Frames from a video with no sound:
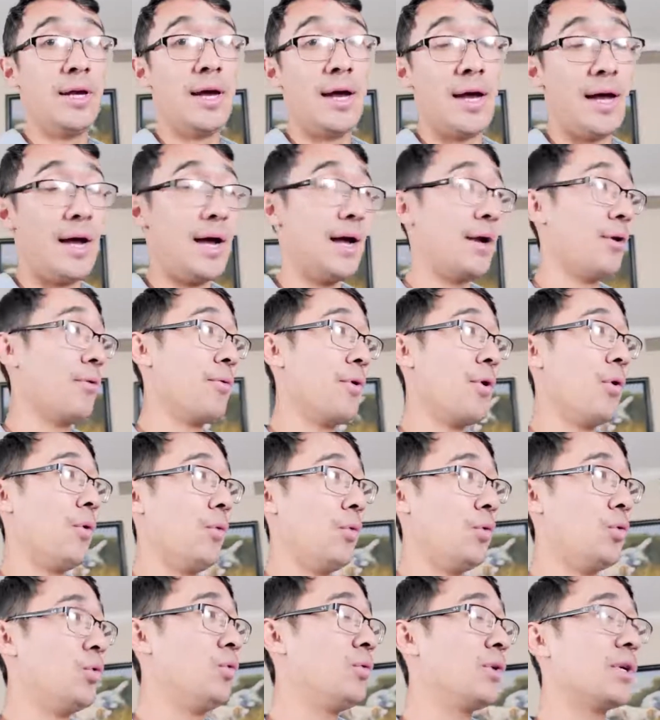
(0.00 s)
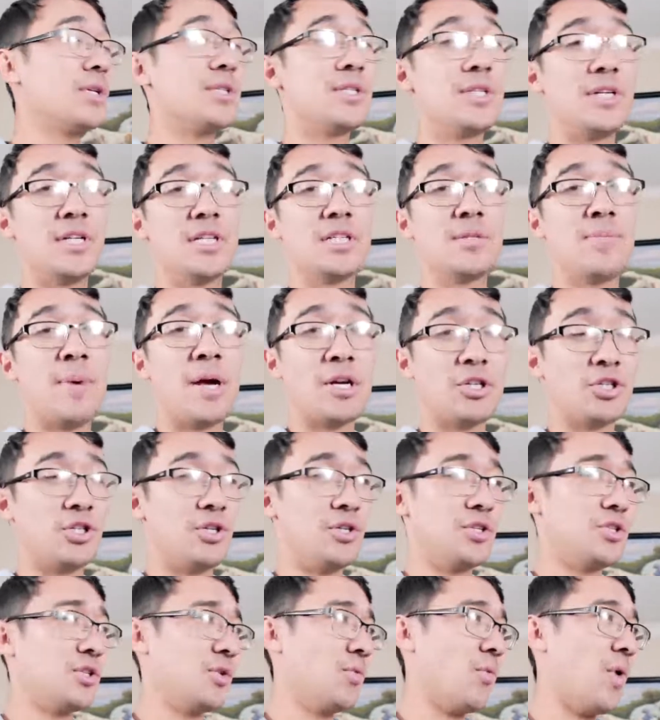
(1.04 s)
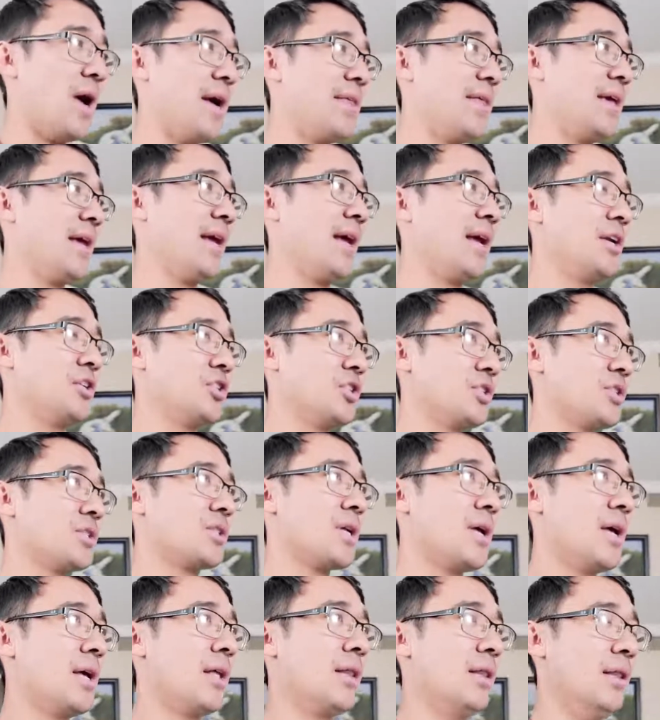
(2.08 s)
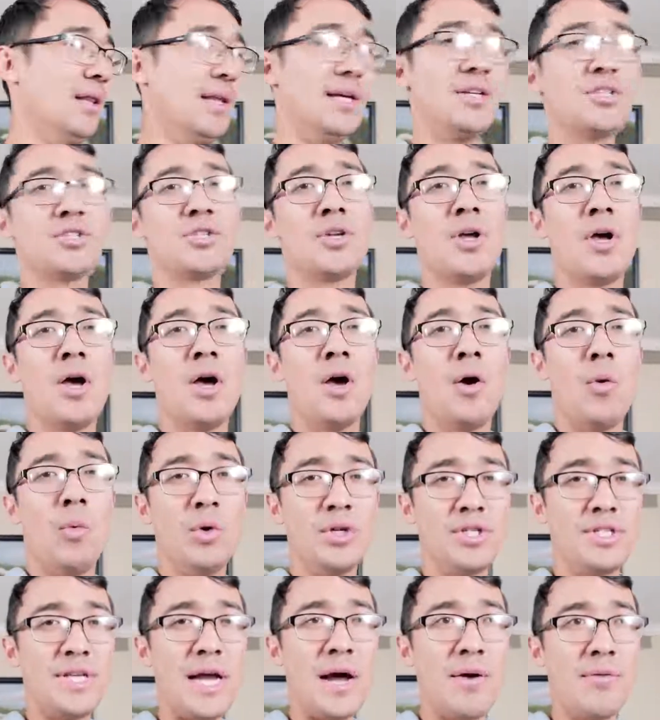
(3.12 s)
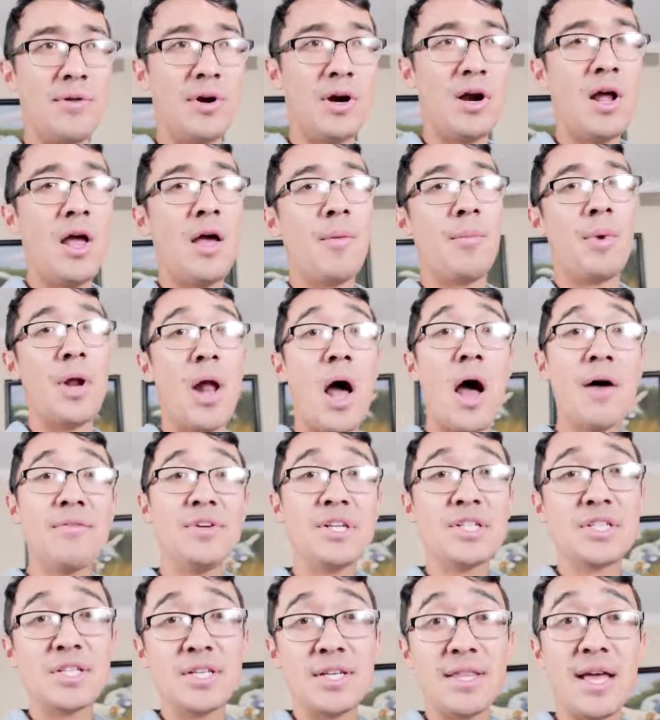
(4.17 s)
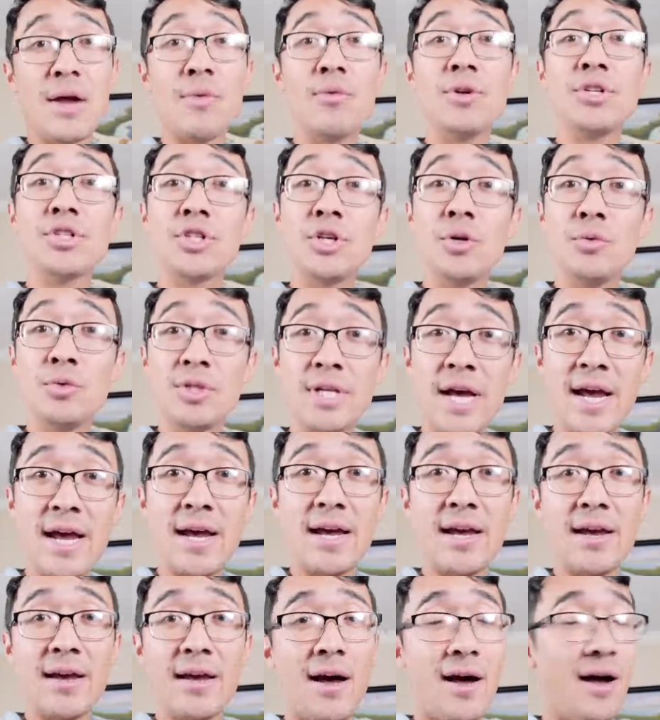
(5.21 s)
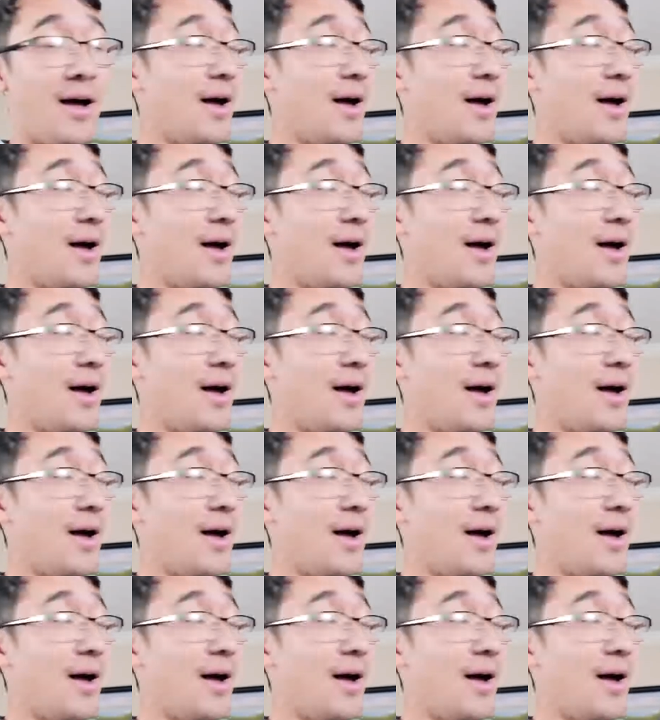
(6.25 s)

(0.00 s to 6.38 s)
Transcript: I don't know who does the inspections and why they can't just list what's down there, but obviously that risk you take